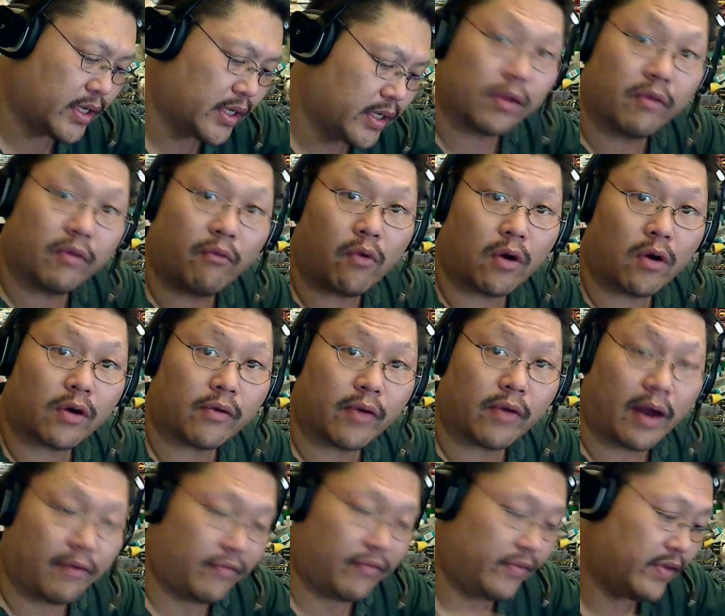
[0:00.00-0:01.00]
World of
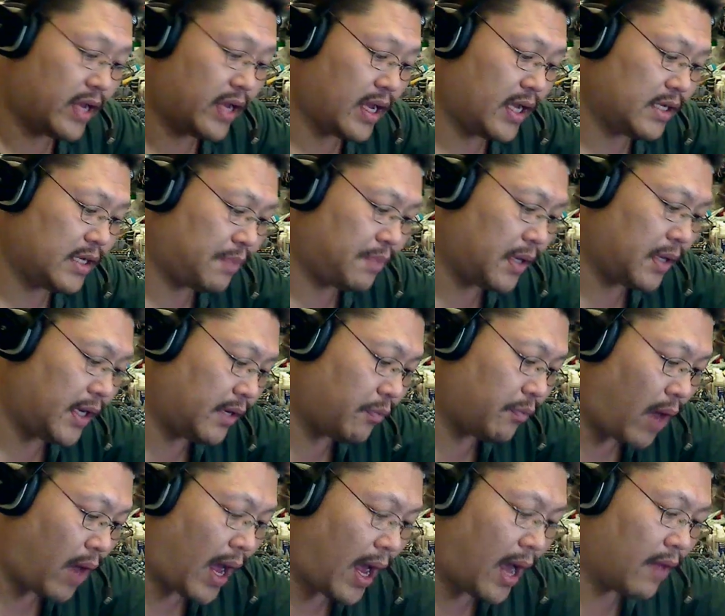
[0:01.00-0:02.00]
Warcraft, if you guys
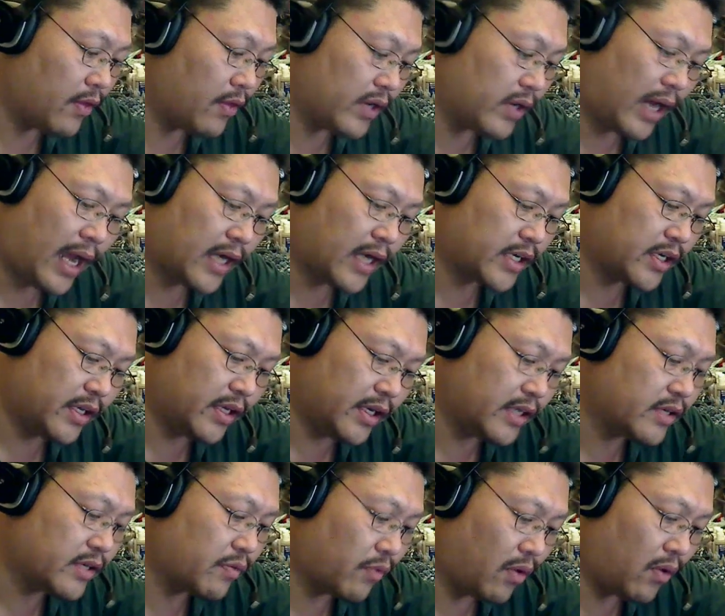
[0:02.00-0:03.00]
played WoW, there
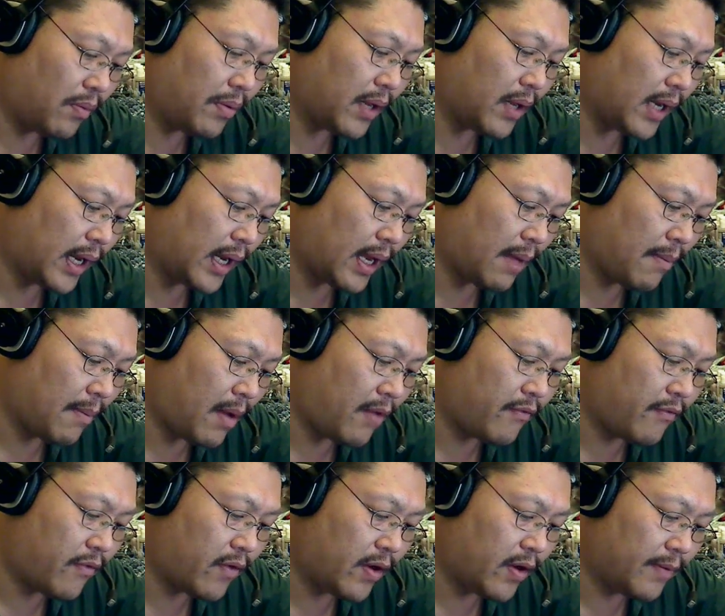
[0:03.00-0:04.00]
actually is a role-playing game
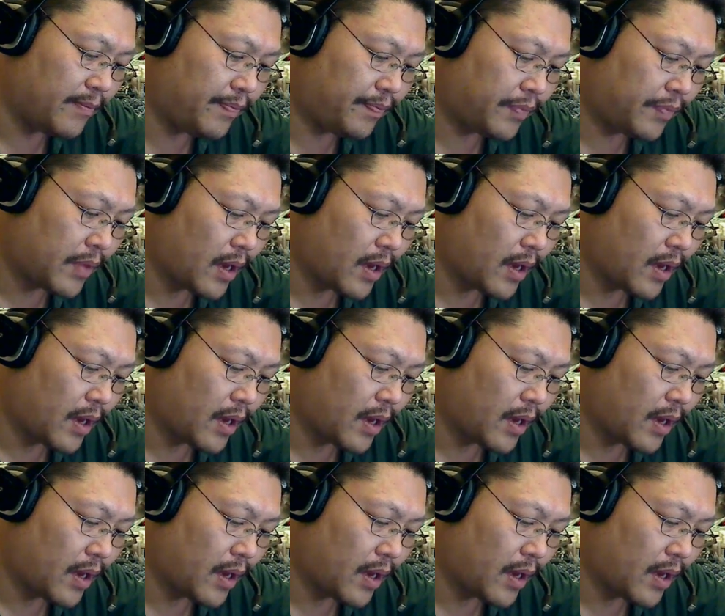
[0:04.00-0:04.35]
out for it.